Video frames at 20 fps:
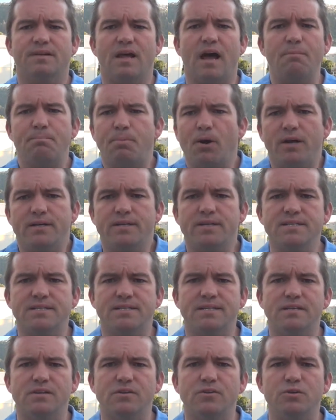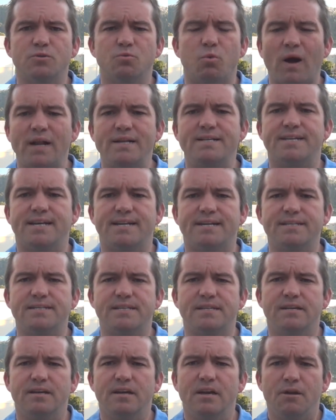Our partners didn't lose one
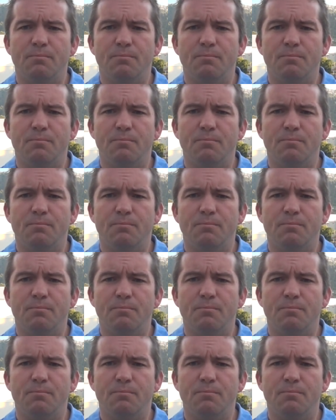tenant?